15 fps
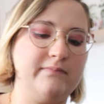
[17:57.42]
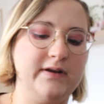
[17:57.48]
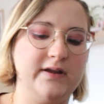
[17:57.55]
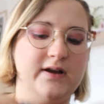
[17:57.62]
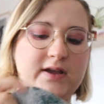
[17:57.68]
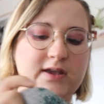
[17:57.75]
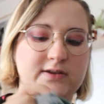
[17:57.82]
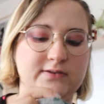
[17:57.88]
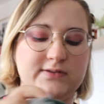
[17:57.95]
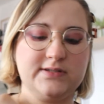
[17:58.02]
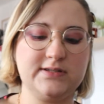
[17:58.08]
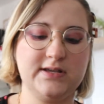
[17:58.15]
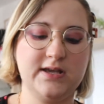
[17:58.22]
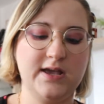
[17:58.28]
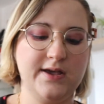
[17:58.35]
fabric I
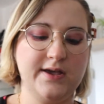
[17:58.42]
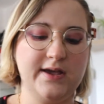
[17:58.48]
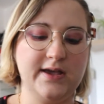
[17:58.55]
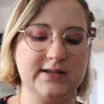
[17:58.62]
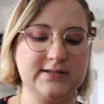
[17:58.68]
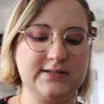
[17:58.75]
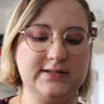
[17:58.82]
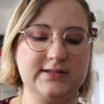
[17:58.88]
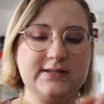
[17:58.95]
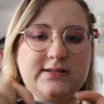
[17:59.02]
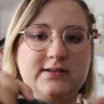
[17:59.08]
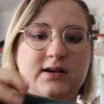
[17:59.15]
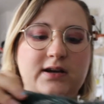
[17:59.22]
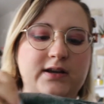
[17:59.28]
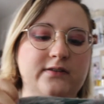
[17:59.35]
used, it's
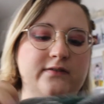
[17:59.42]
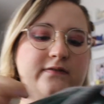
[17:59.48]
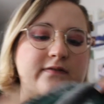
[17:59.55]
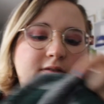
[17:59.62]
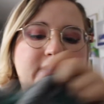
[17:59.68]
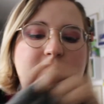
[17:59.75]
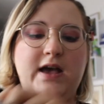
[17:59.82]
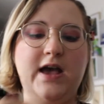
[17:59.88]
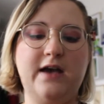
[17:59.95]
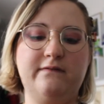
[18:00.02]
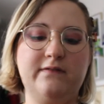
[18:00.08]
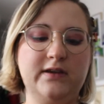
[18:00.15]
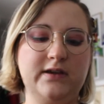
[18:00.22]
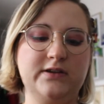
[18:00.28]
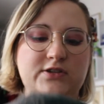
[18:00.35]
this kind of
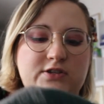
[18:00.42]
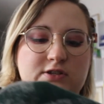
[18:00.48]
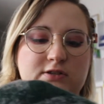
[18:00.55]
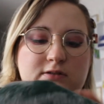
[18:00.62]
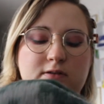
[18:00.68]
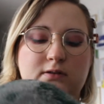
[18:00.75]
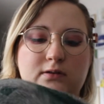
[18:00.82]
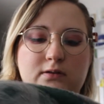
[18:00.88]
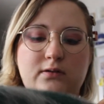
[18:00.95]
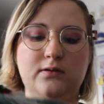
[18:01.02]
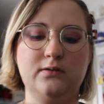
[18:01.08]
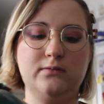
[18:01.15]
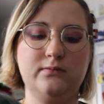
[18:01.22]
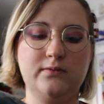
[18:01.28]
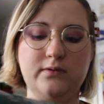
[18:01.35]
heavyish
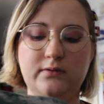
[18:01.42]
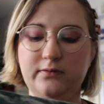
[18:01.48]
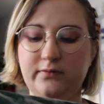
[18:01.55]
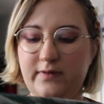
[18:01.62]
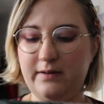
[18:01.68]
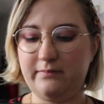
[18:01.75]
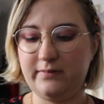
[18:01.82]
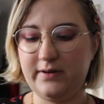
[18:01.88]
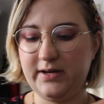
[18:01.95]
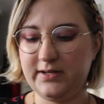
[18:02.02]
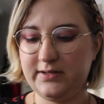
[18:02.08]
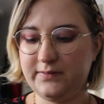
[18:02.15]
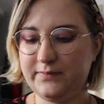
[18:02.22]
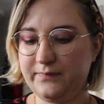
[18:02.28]
wool fabric.